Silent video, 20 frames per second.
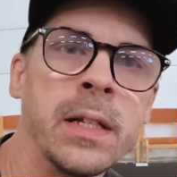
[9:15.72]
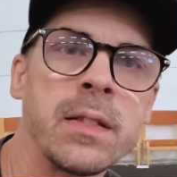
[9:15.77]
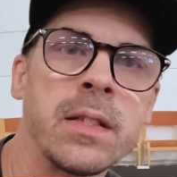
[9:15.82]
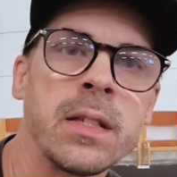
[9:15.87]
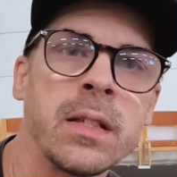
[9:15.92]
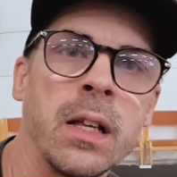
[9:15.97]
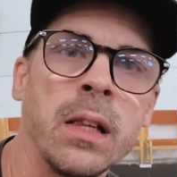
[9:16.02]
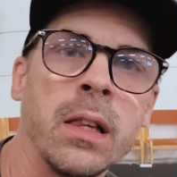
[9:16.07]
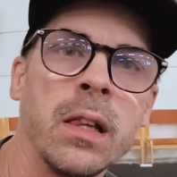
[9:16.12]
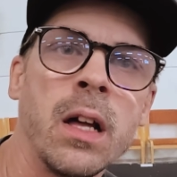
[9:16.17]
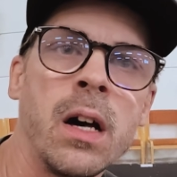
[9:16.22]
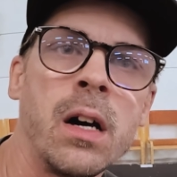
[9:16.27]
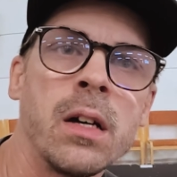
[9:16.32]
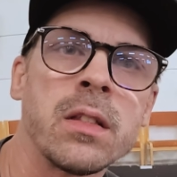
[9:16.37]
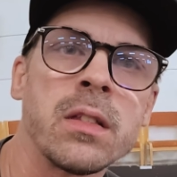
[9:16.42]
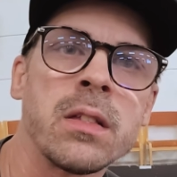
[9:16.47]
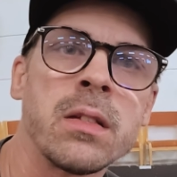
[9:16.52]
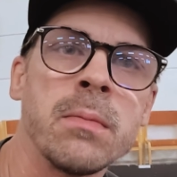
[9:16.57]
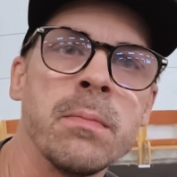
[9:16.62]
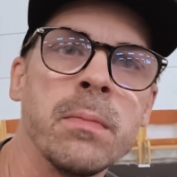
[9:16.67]
it's a
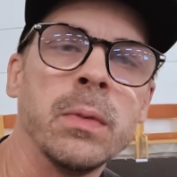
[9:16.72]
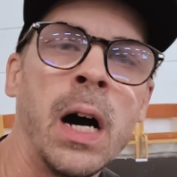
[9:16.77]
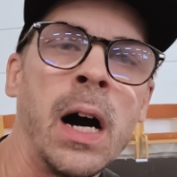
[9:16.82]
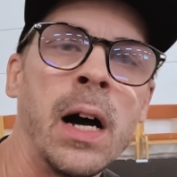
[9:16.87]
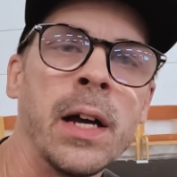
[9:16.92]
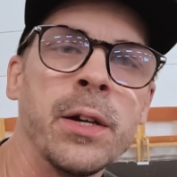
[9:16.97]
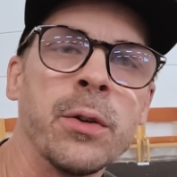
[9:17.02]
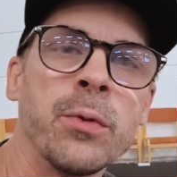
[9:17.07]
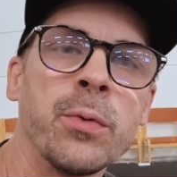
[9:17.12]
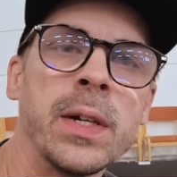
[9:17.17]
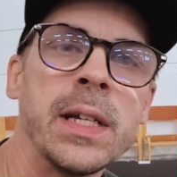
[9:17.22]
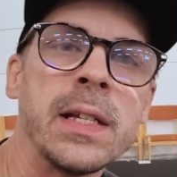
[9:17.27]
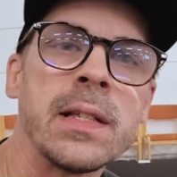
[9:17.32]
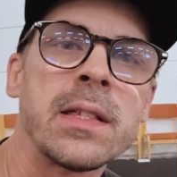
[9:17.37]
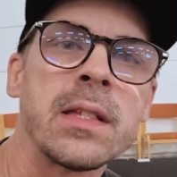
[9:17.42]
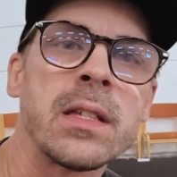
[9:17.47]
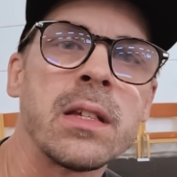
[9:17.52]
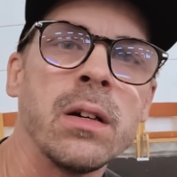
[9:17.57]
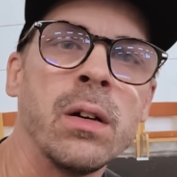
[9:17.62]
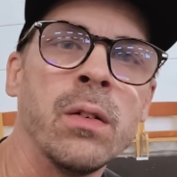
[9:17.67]
lot higher
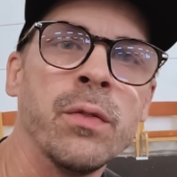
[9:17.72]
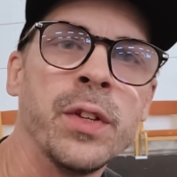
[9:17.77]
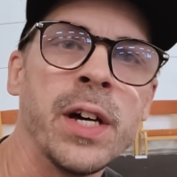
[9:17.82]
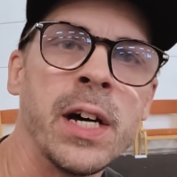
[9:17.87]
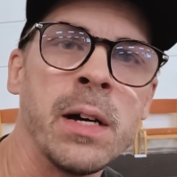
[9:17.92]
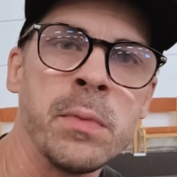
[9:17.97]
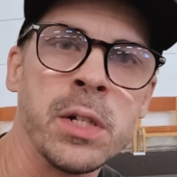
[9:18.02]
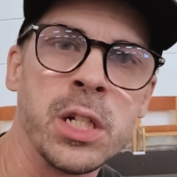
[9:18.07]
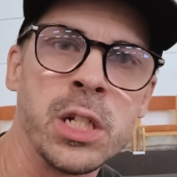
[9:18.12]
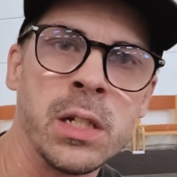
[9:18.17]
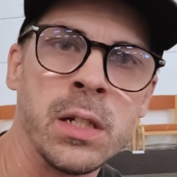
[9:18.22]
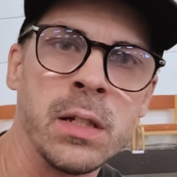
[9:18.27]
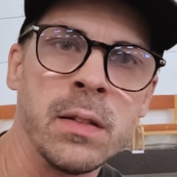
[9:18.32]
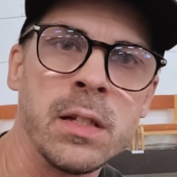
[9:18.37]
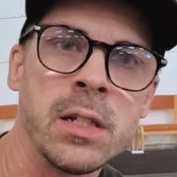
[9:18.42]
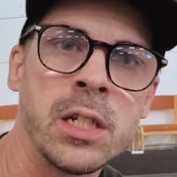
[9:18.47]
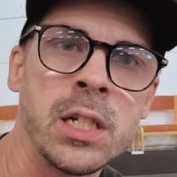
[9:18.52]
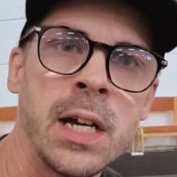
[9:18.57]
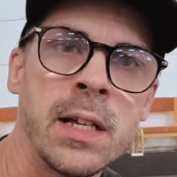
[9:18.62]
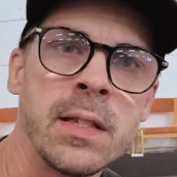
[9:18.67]
risk of damaging
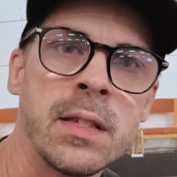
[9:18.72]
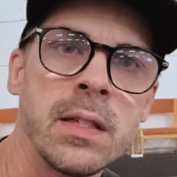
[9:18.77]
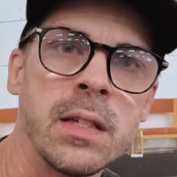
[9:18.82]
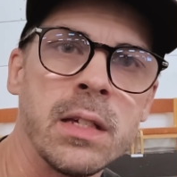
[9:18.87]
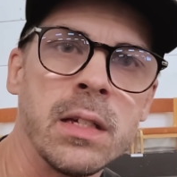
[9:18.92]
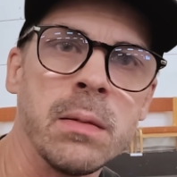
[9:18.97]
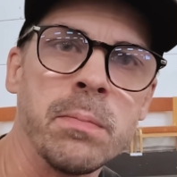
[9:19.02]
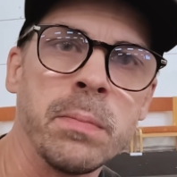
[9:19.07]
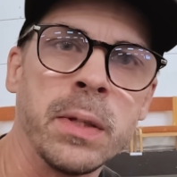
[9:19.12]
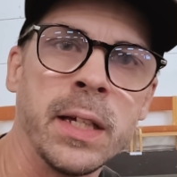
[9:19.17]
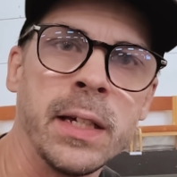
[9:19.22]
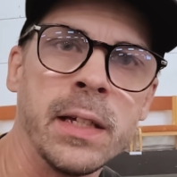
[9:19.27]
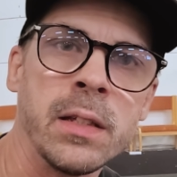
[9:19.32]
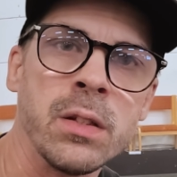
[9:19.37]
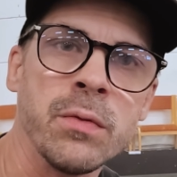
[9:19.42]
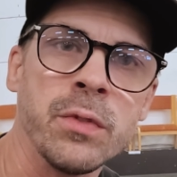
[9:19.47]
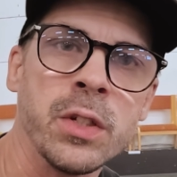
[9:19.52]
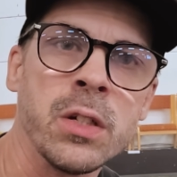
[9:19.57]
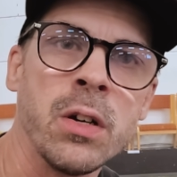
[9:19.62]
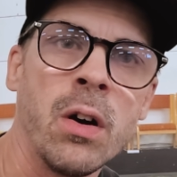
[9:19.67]
the chassis
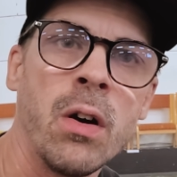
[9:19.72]
plate of the